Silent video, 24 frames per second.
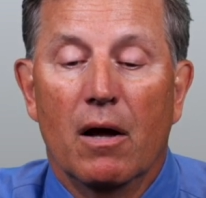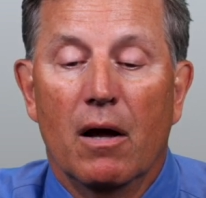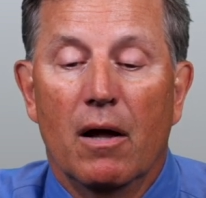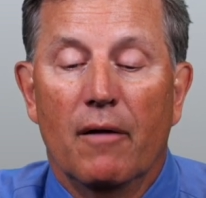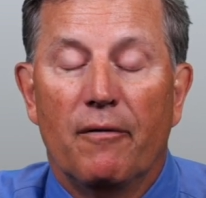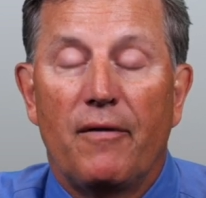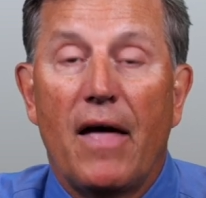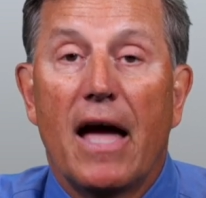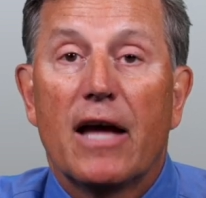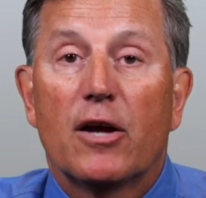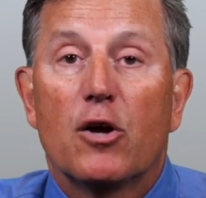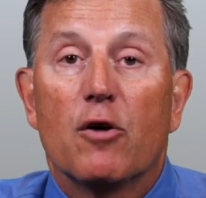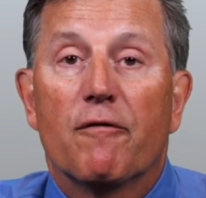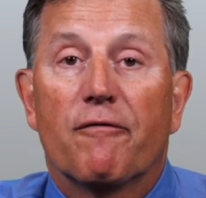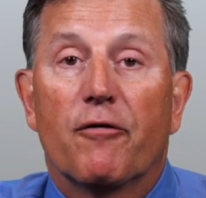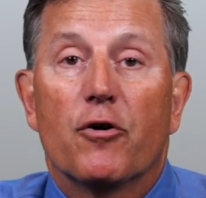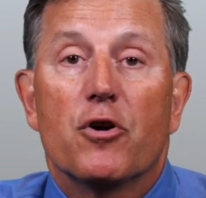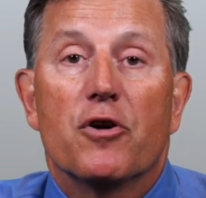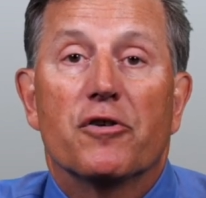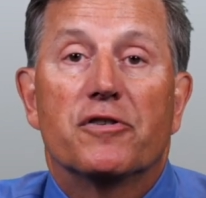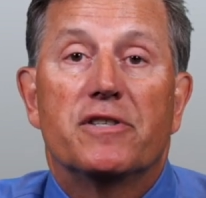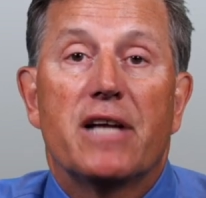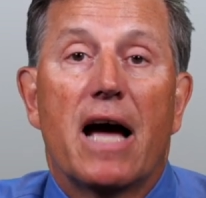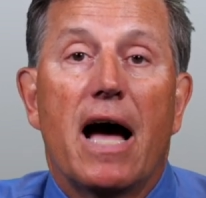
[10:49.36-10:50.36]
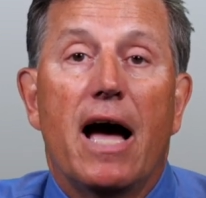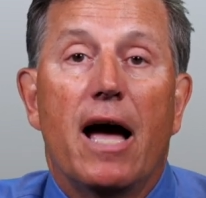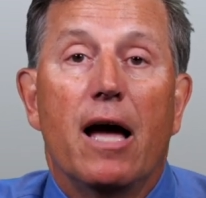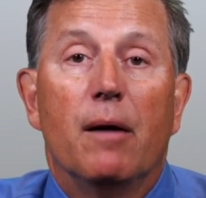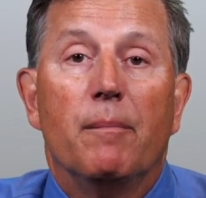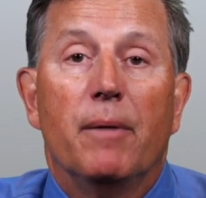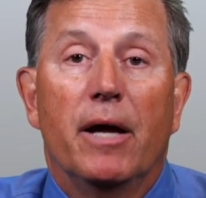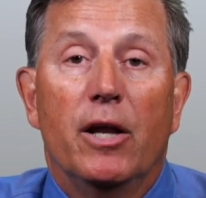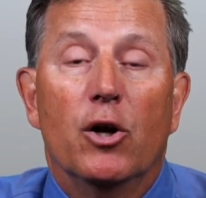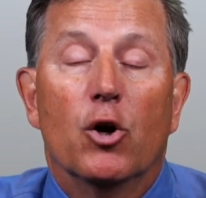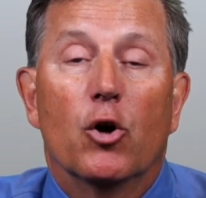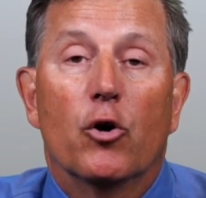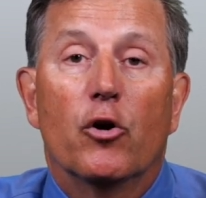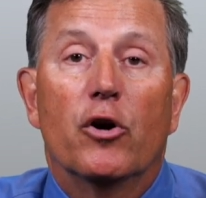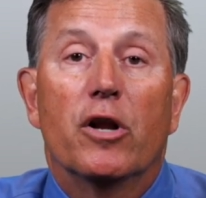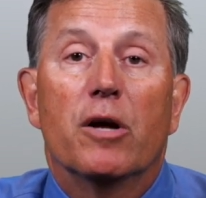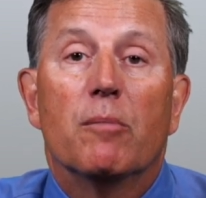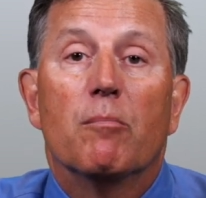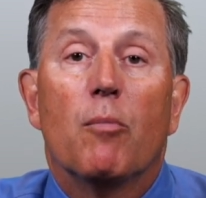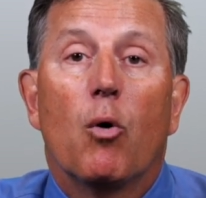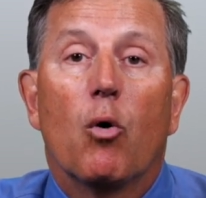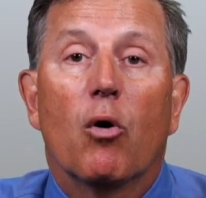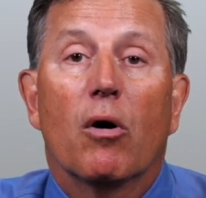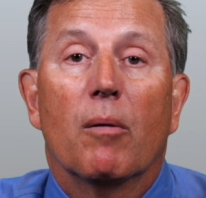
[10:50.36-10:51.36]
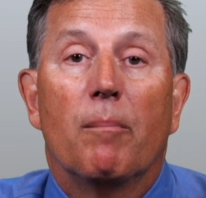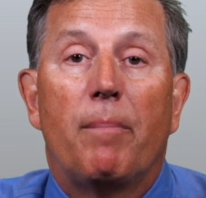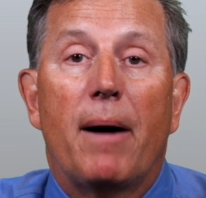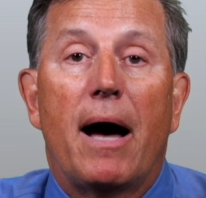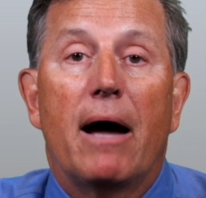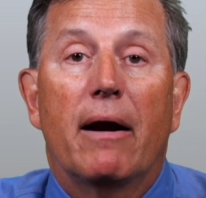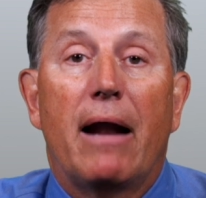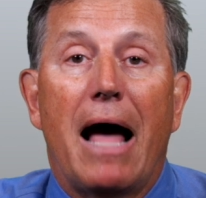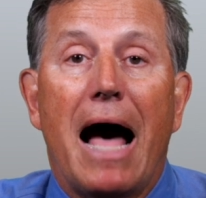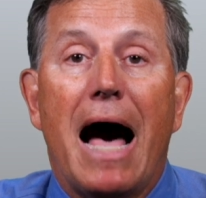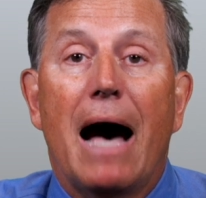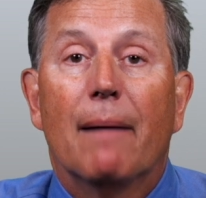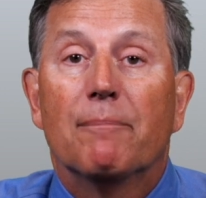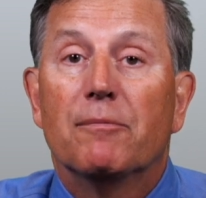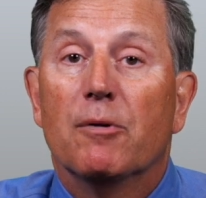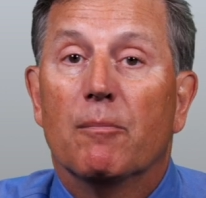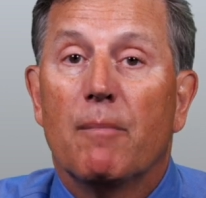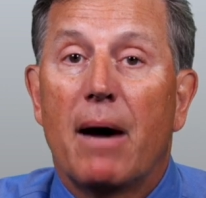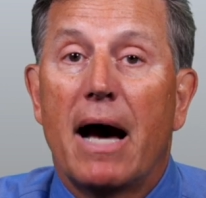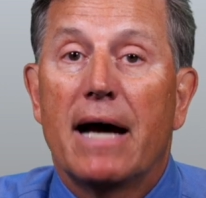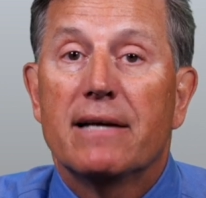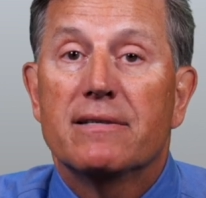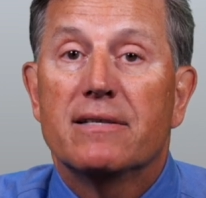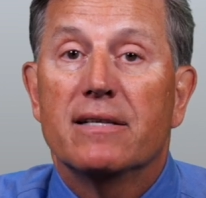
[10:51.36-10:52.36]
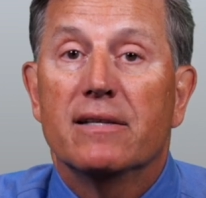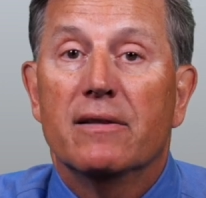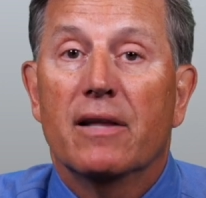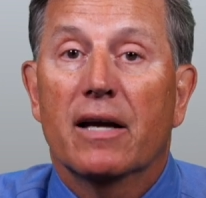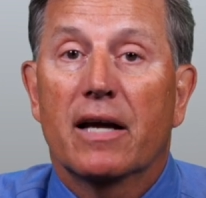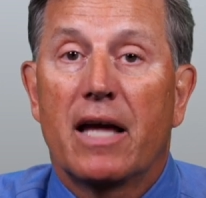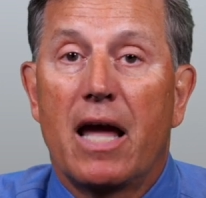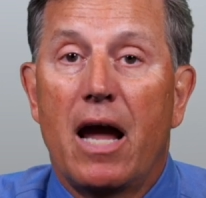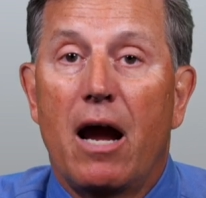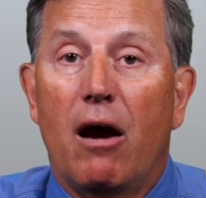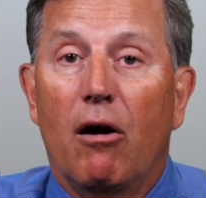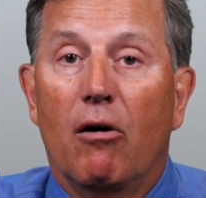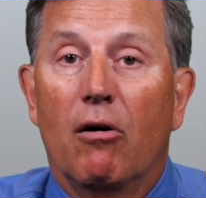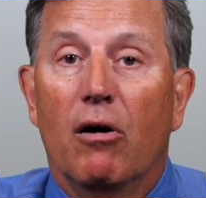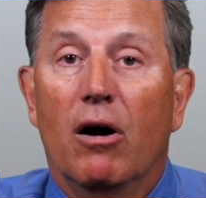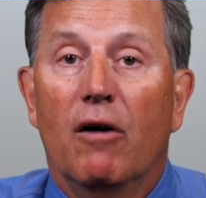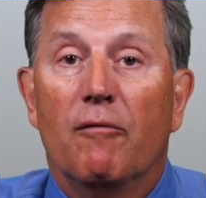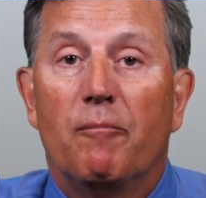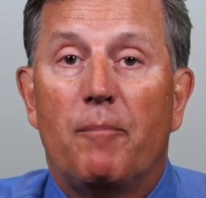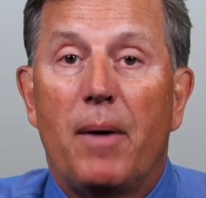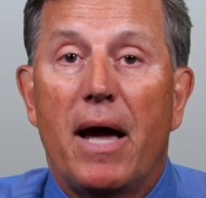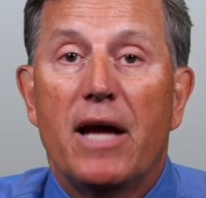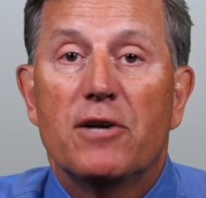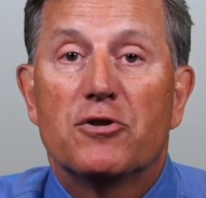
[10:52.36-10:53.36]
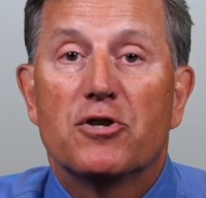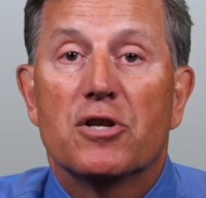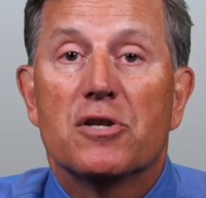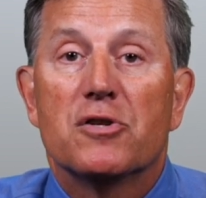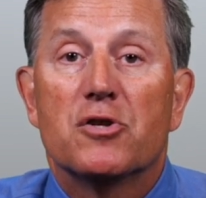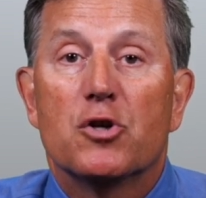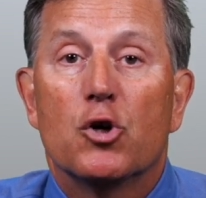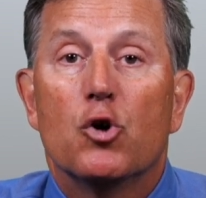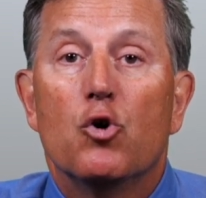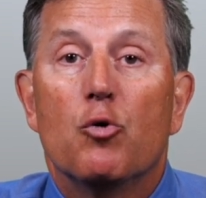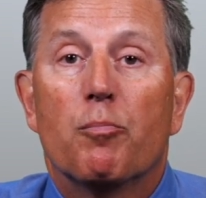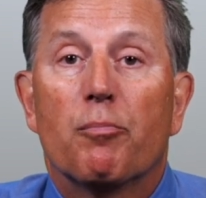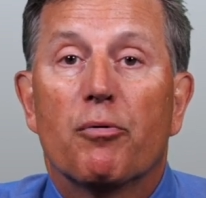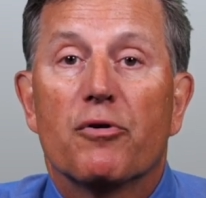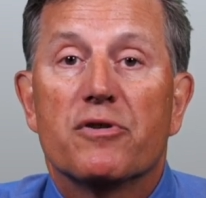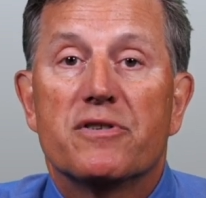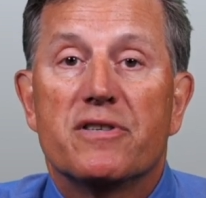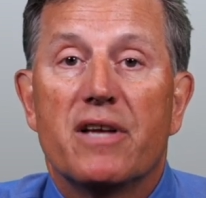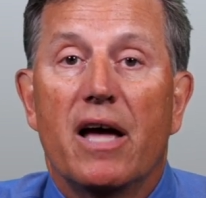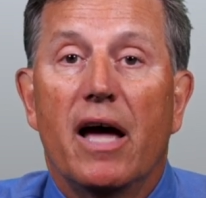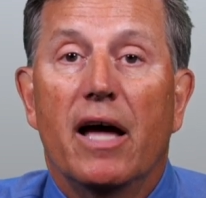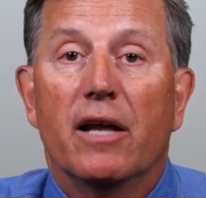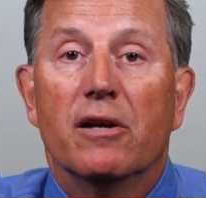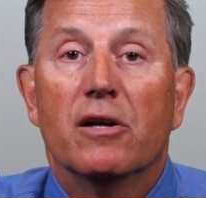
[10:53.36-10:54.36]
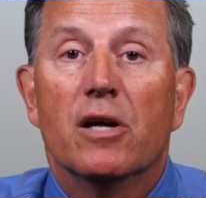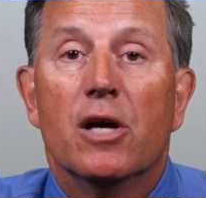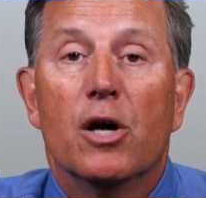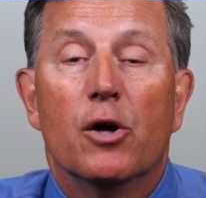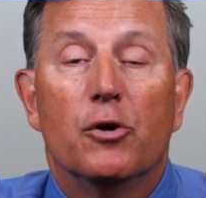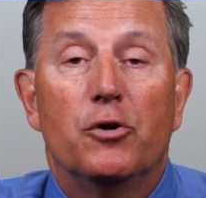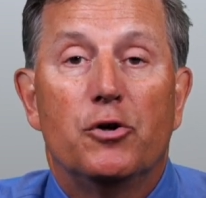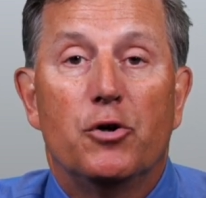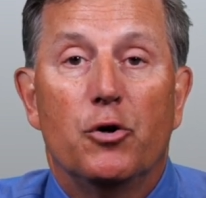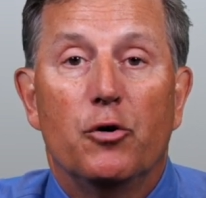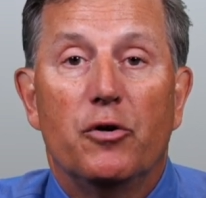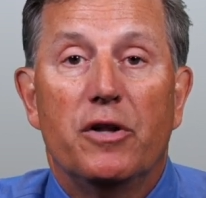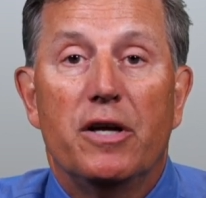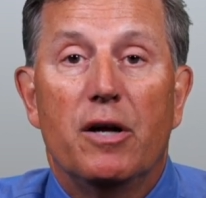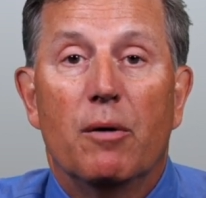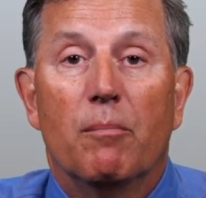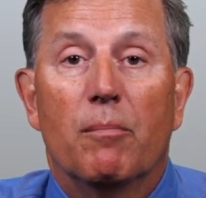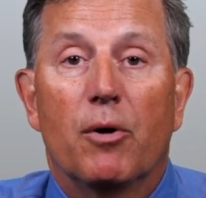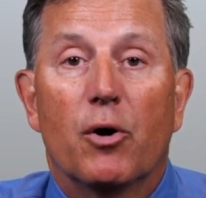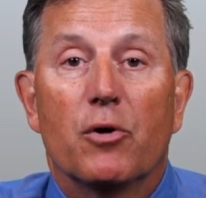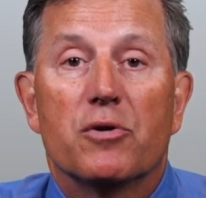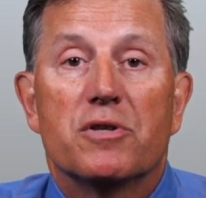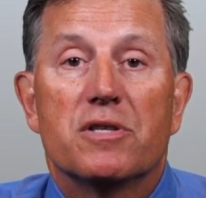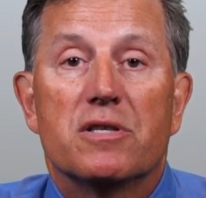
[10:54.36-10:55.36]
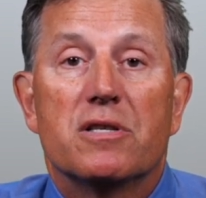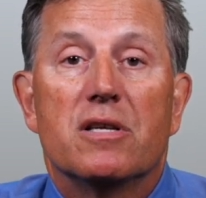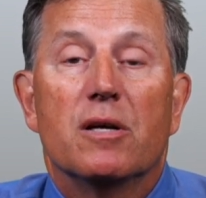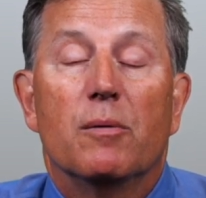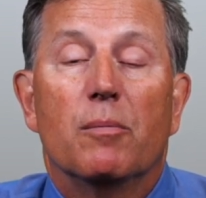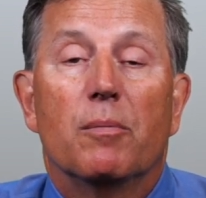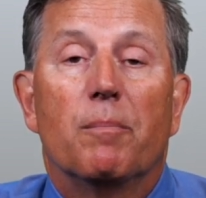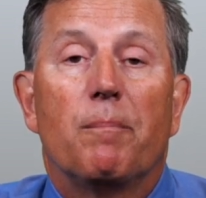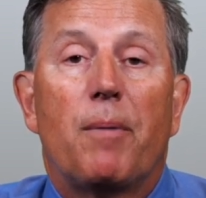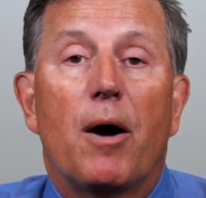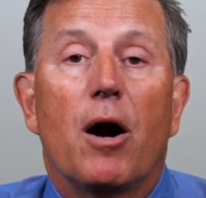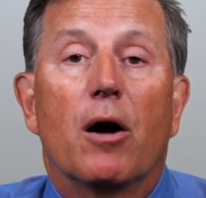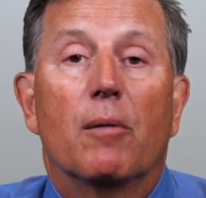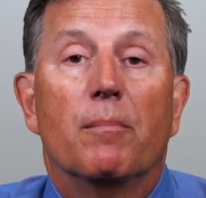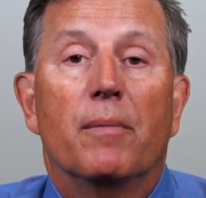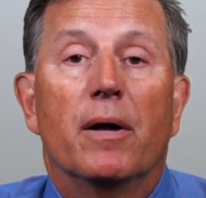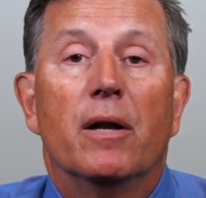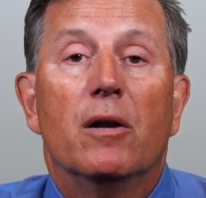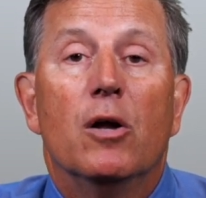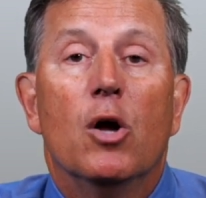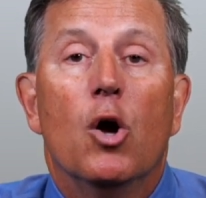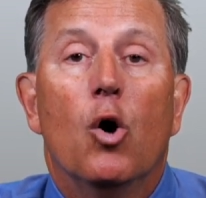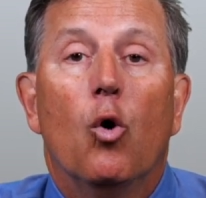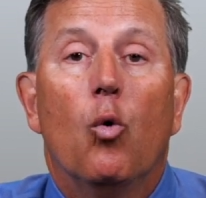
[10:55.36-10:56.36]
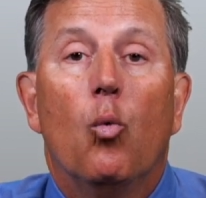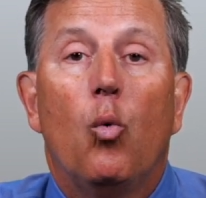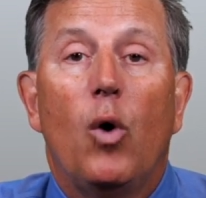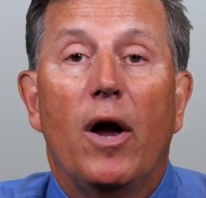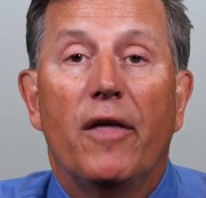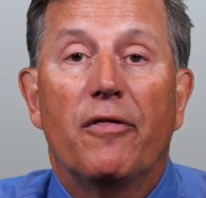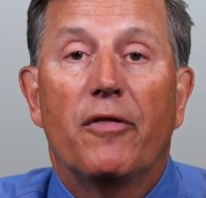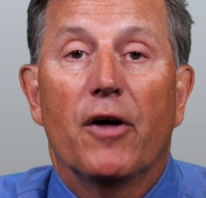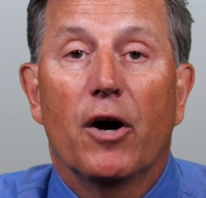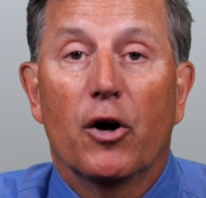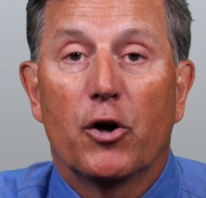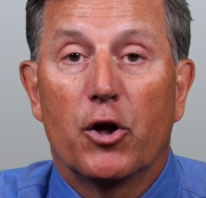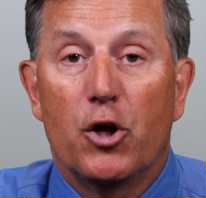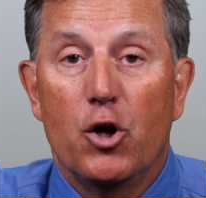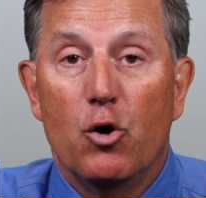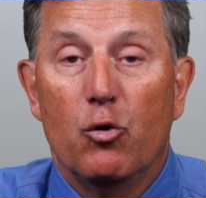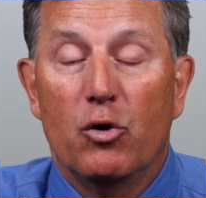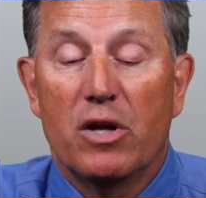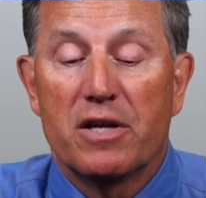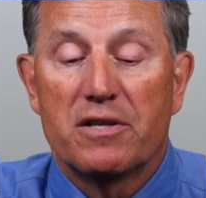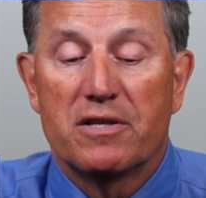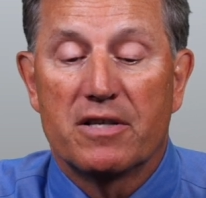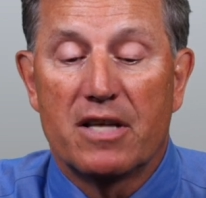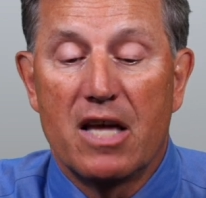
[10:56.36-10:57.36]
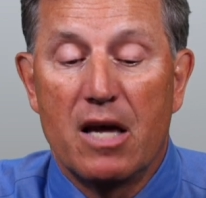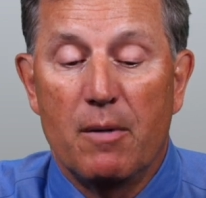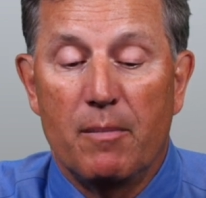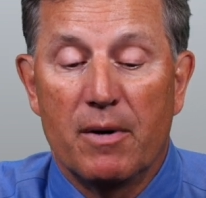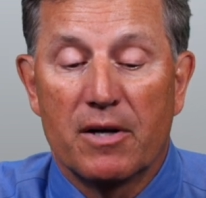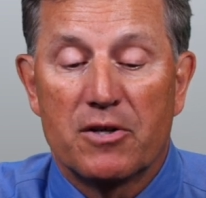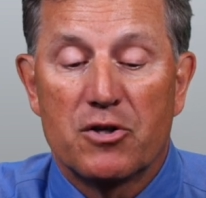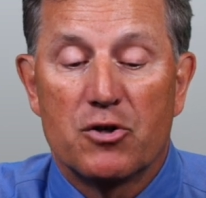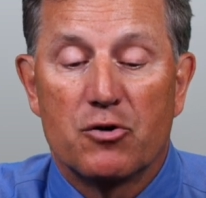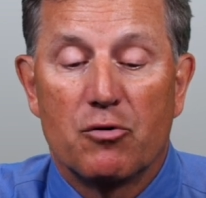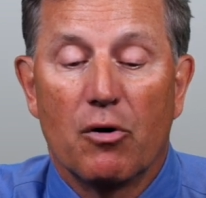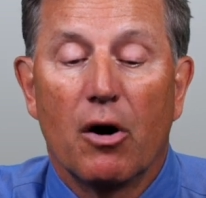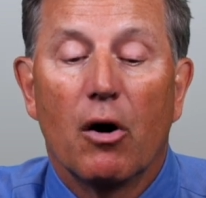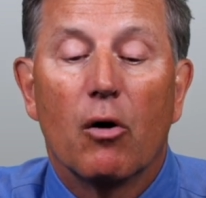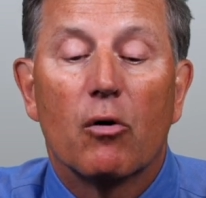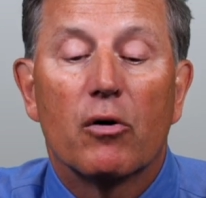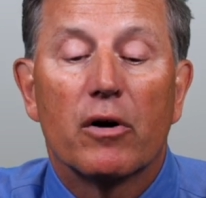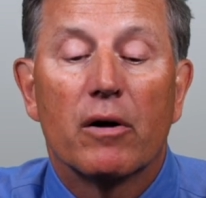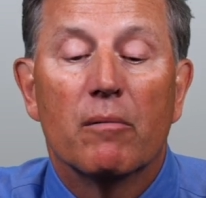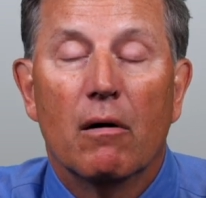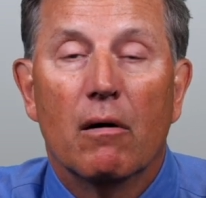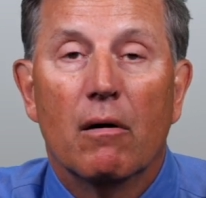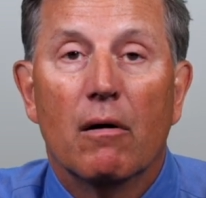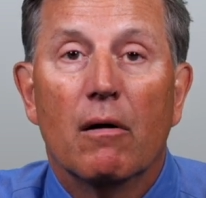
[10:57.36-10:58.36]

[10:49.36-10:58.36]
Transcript: Thank you for your time in learning more about optimizing the care of patients who present to the emergency department with acute ischemic stroke.